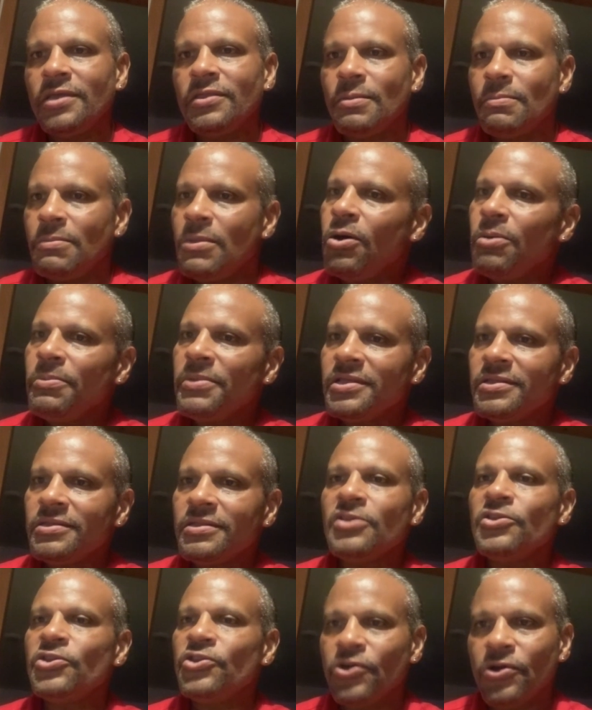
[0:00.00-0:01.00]
the moment,
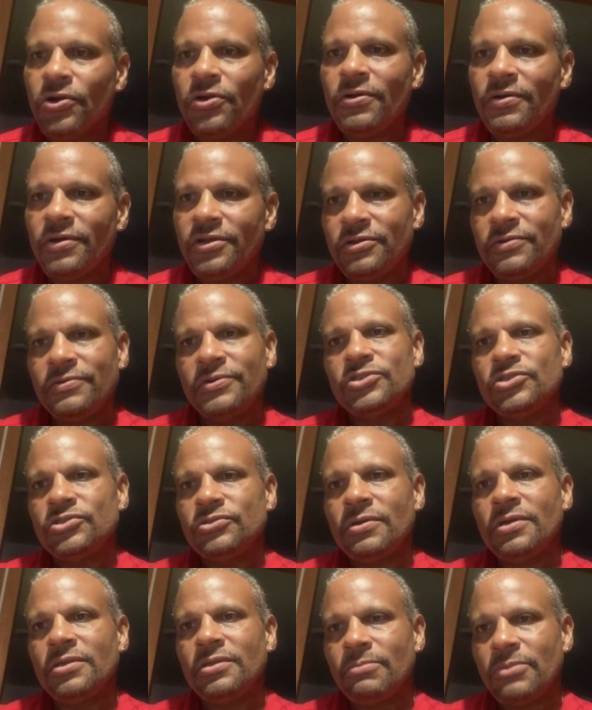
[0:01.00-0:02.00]
then you're going to
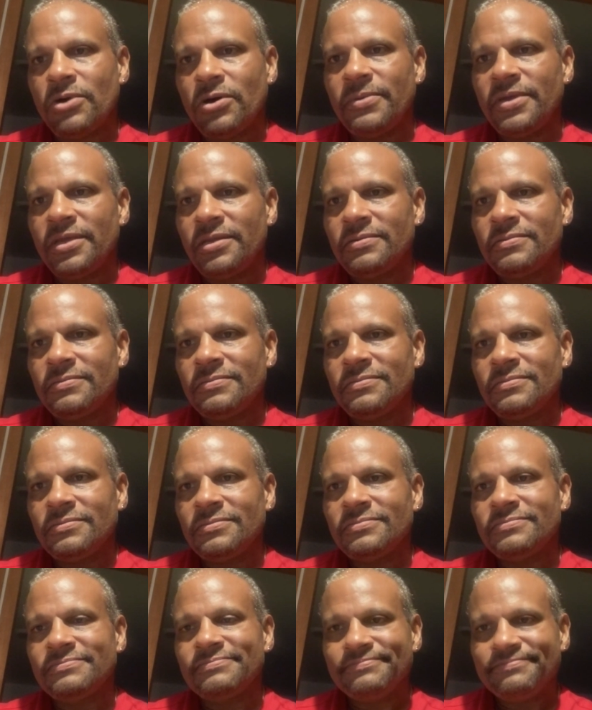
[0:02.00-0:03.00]
enjoy the moment.
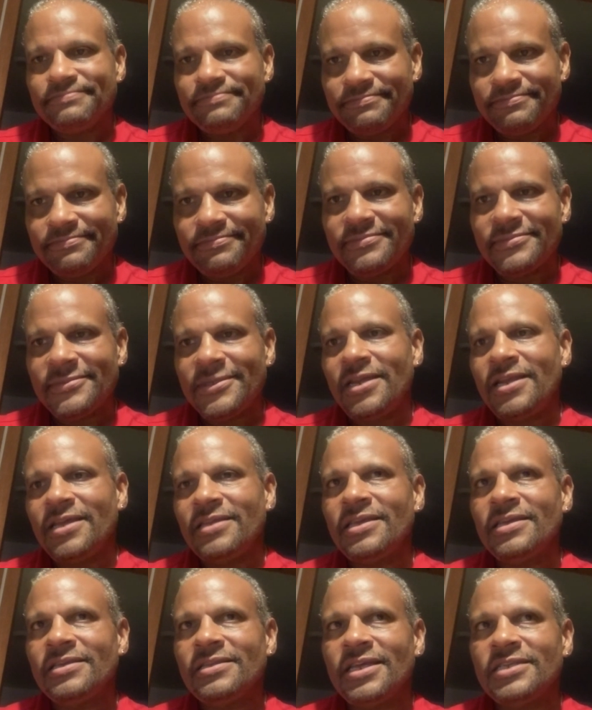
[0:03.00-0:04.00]
And I
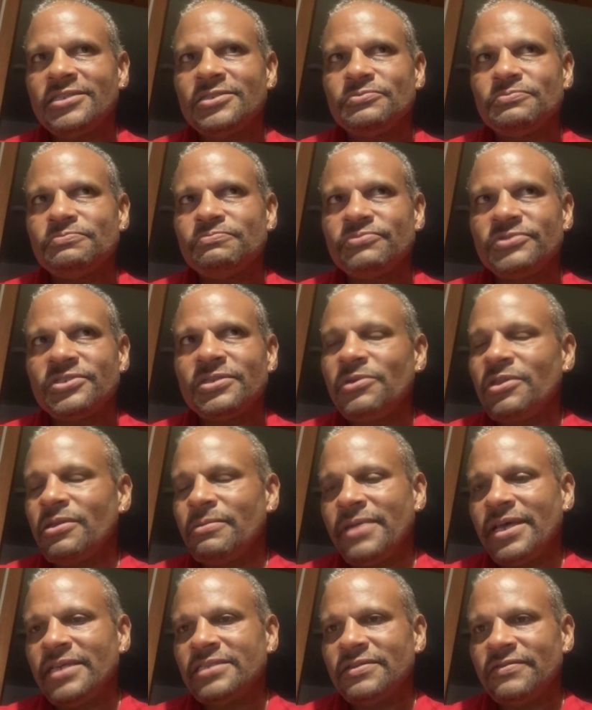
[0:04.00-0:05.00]
think that's some of the
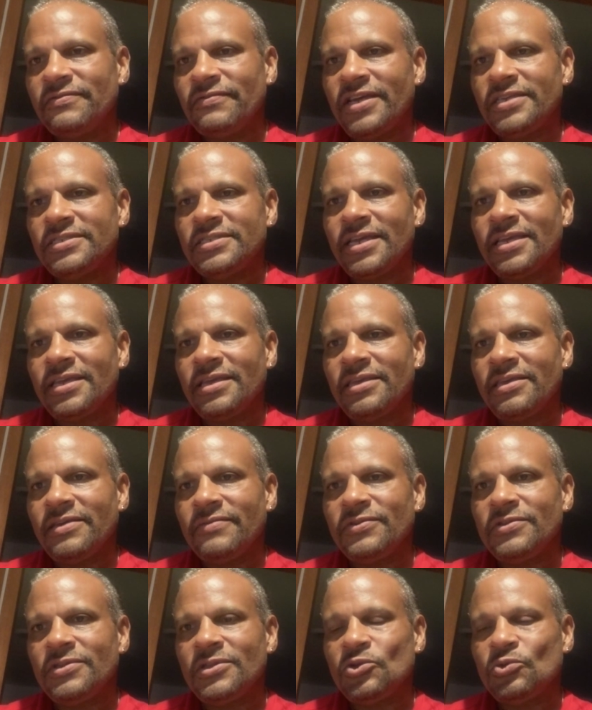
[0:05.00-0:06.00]
best advice I can give
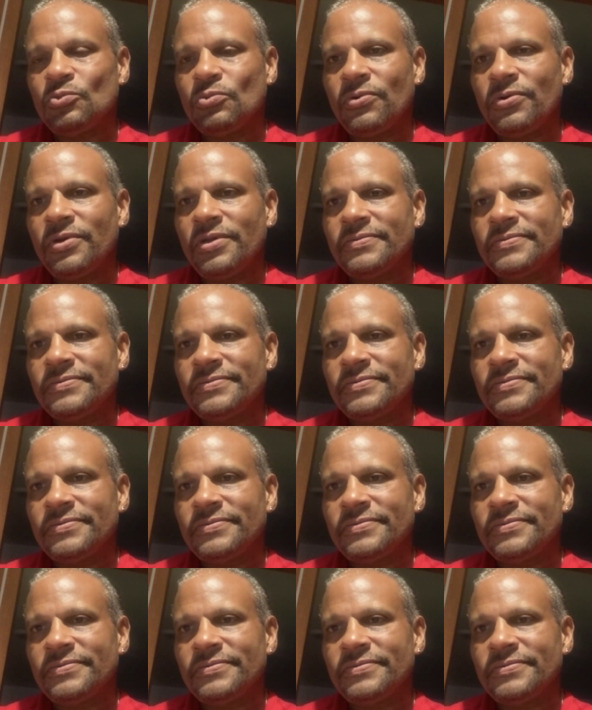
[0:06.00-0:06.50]
at this point.